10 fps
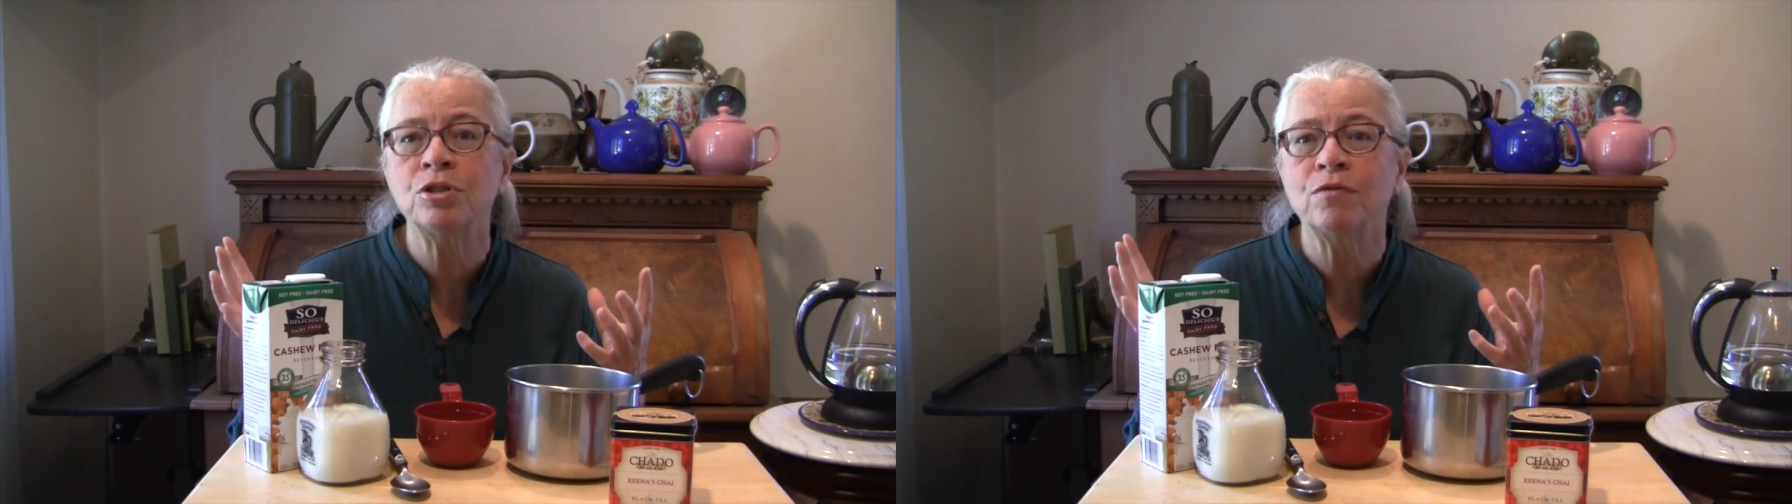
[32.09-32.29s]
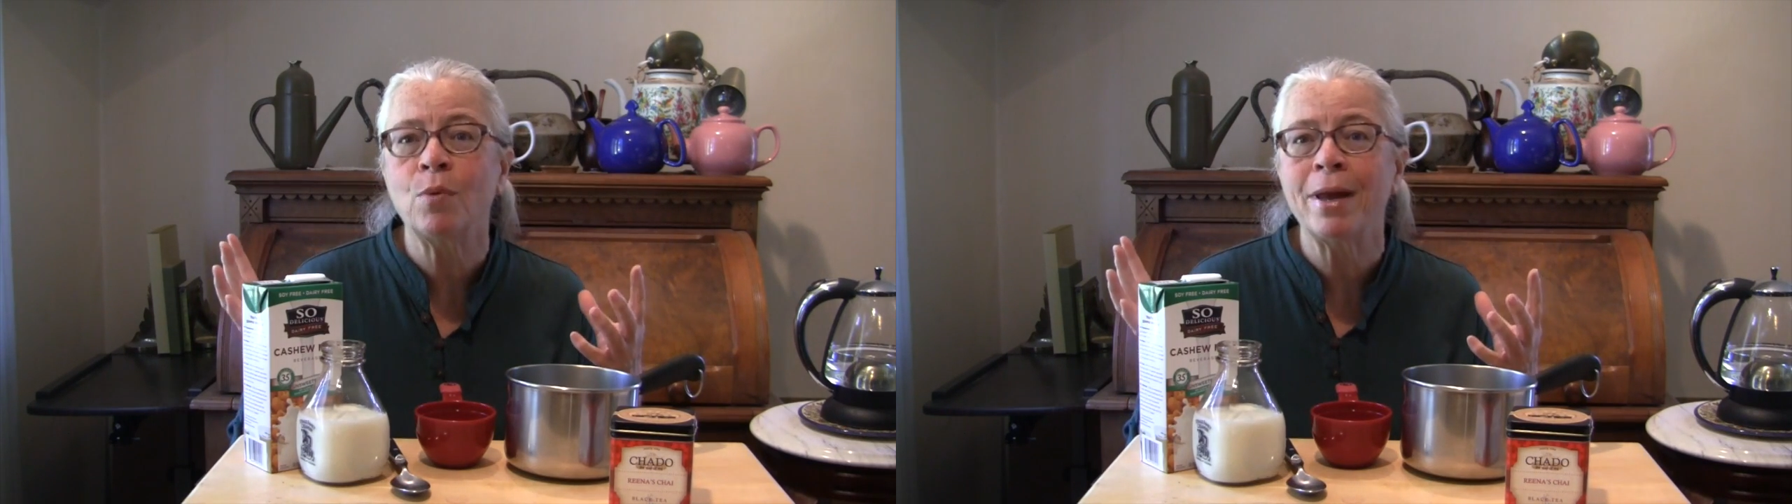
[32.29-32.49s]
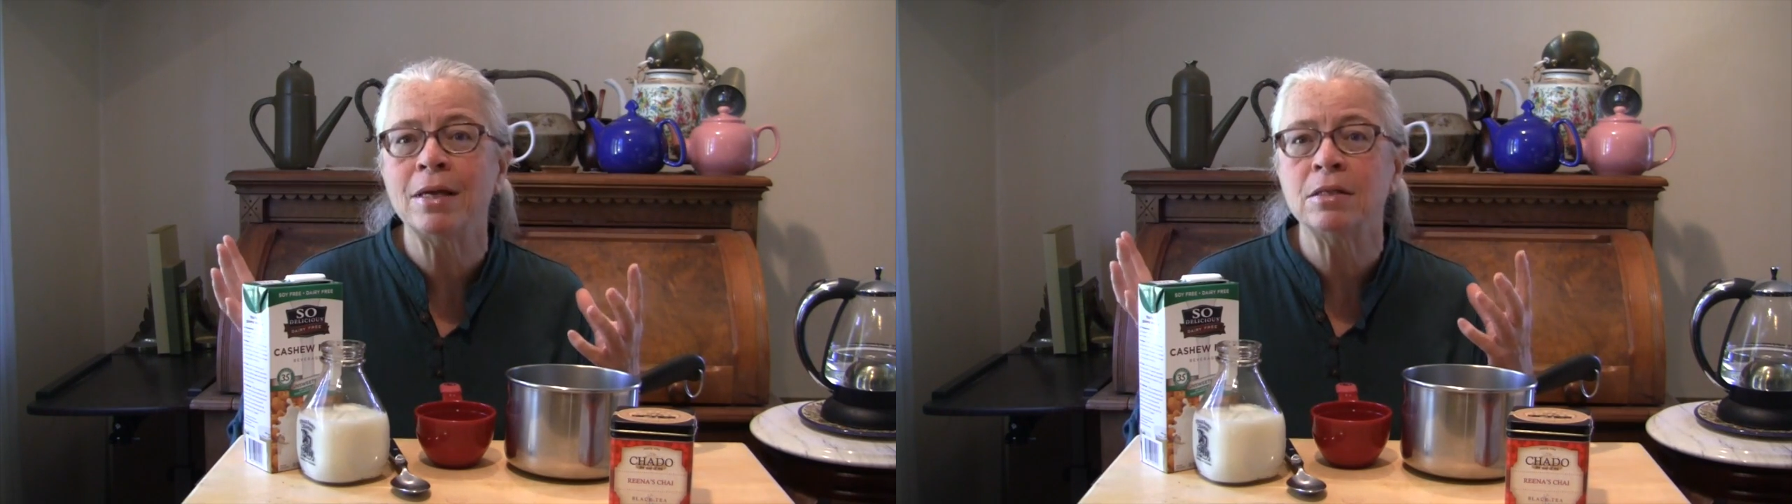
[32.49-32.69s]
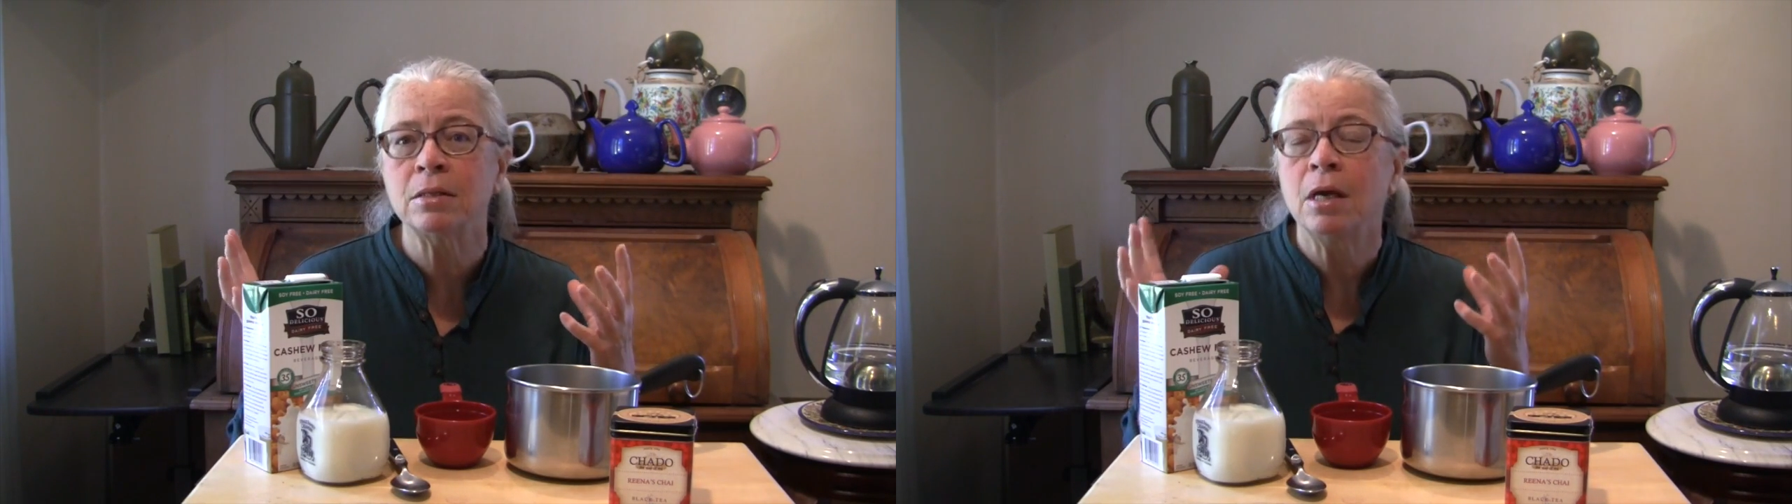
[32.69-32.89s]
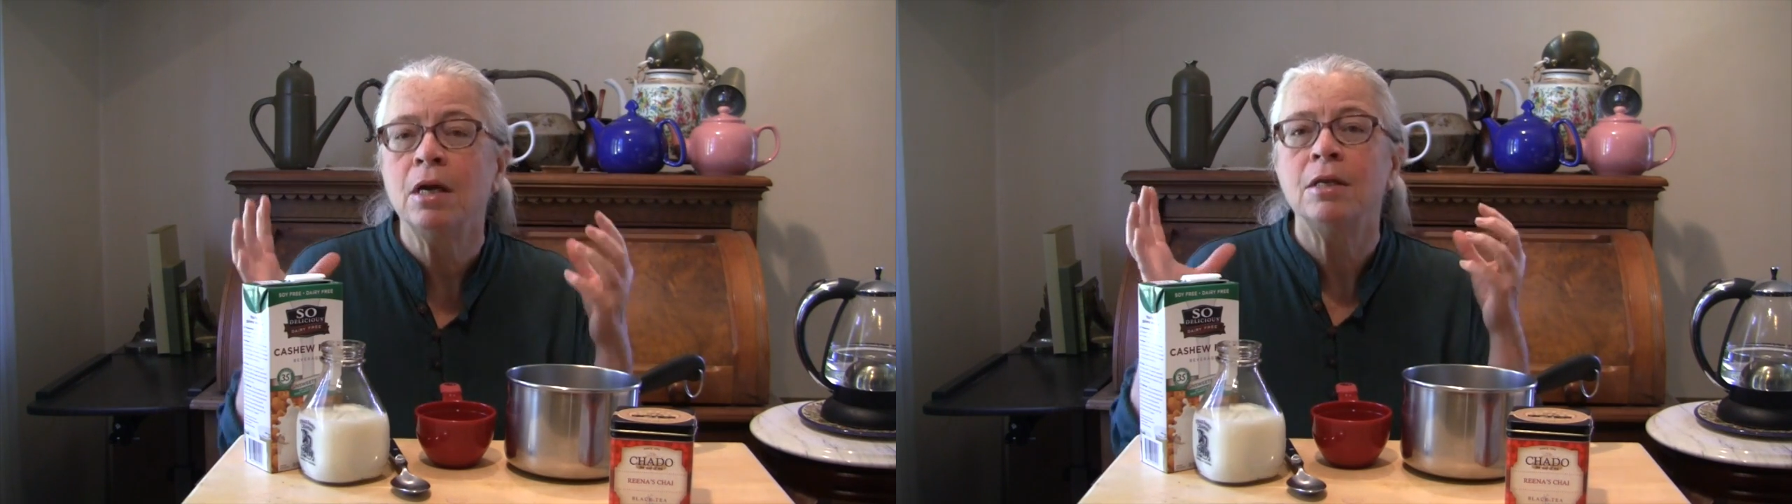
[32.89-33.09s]
of
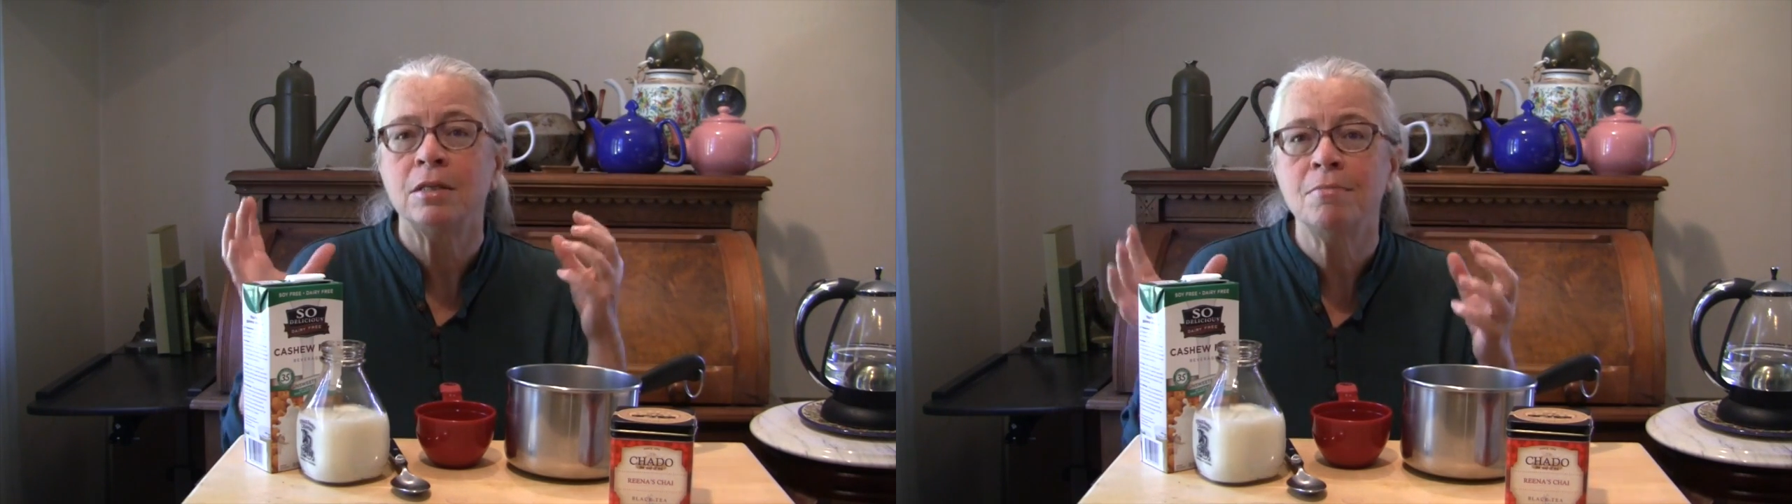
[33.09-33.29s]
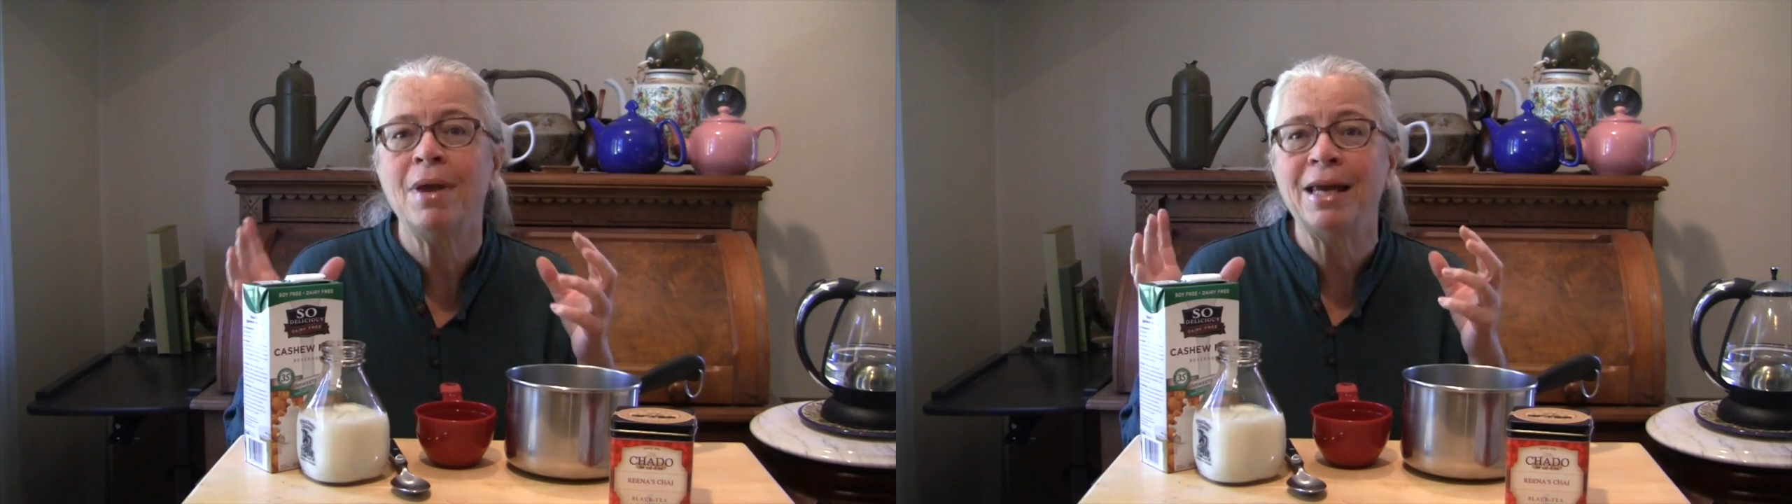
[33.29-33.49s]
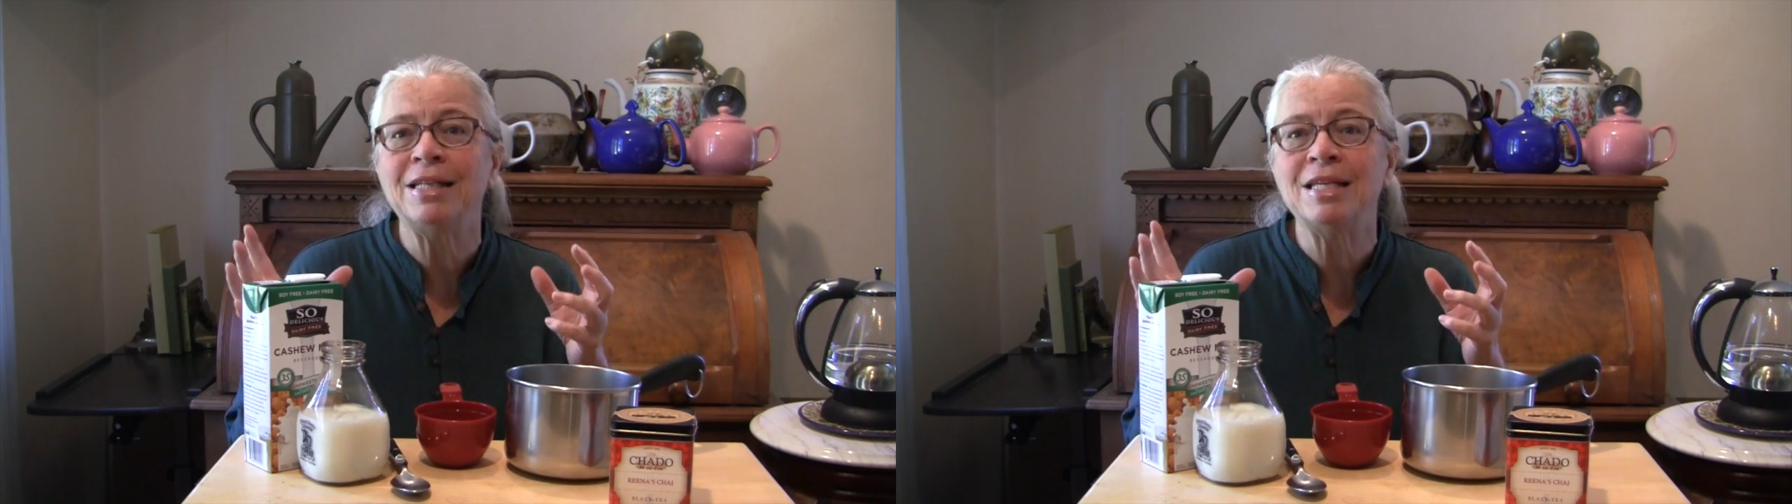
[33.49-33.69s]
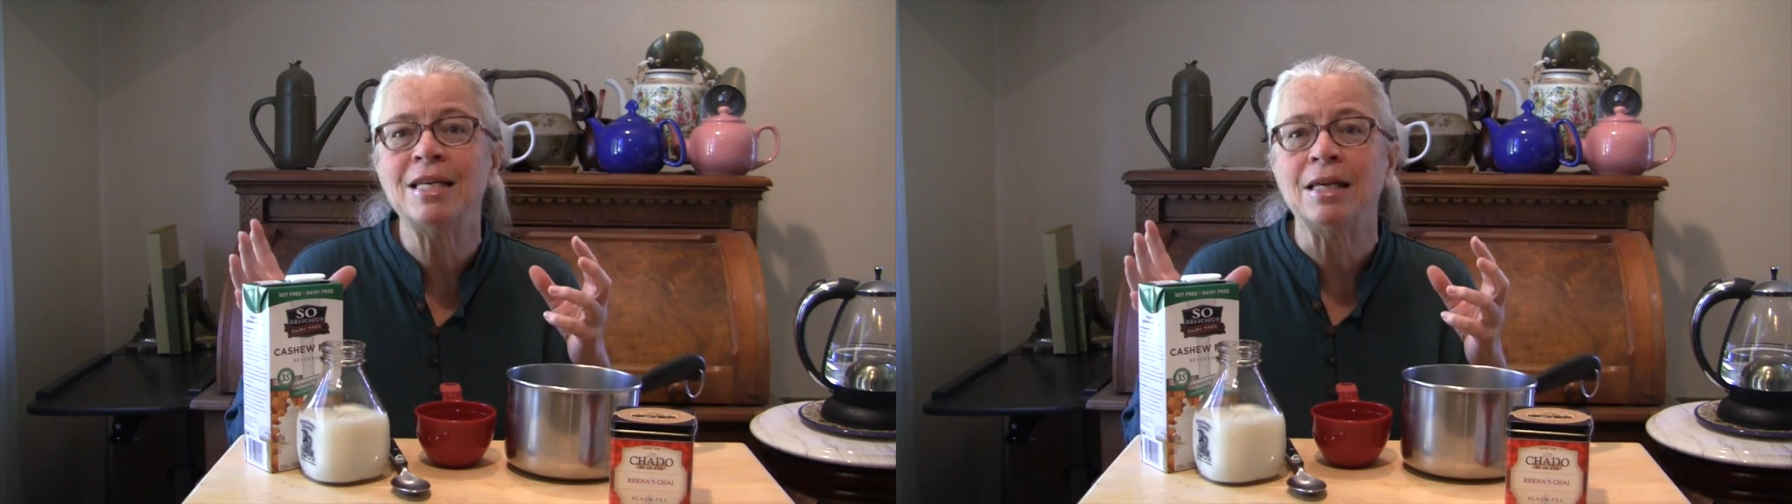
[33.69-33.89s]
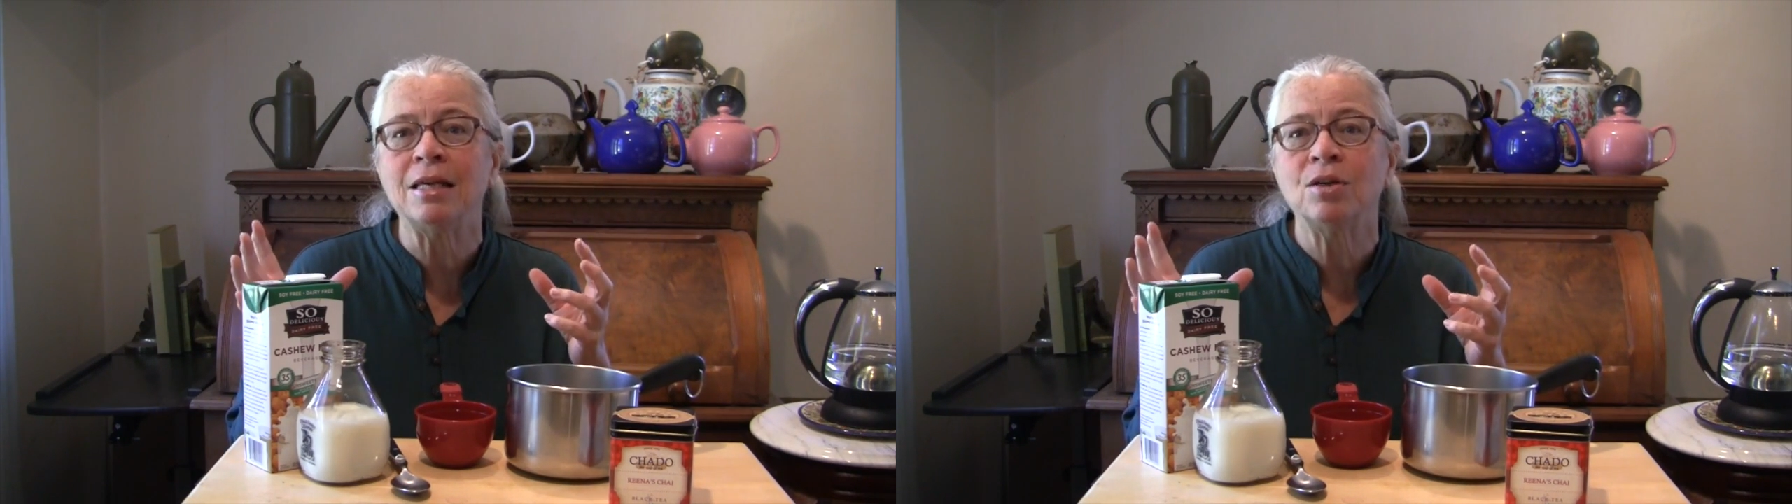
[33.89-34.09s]
ways to make
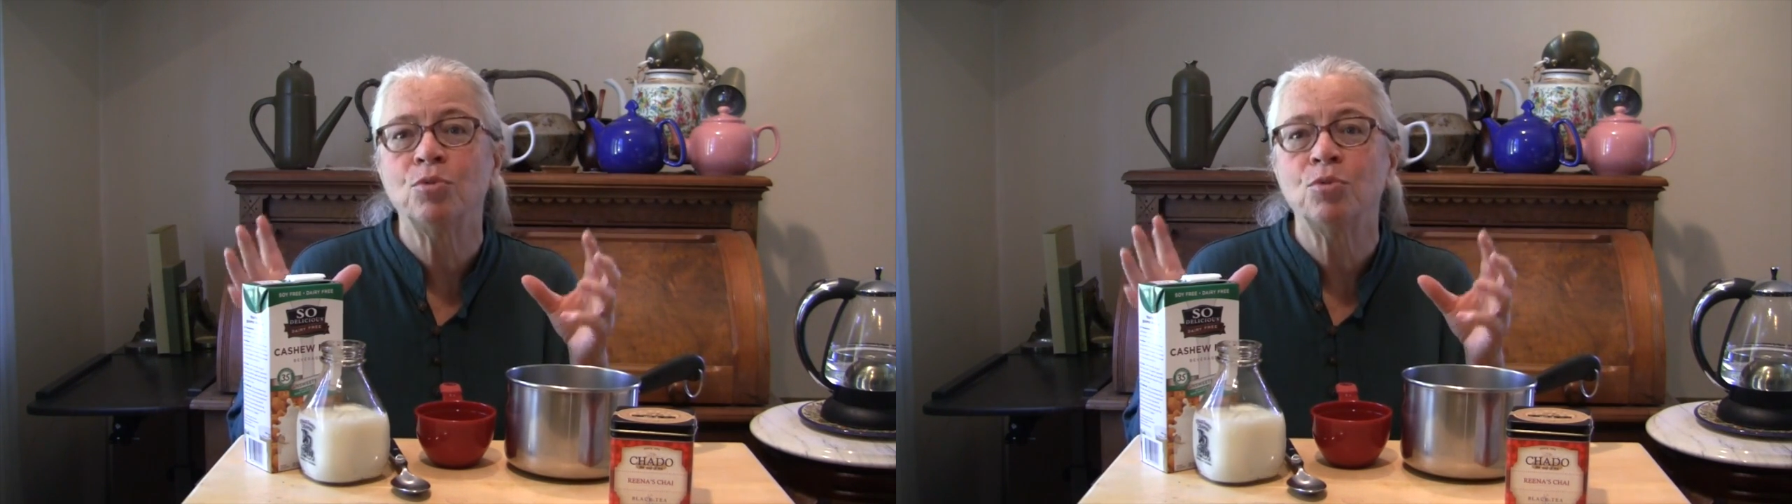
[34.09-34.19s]
tea.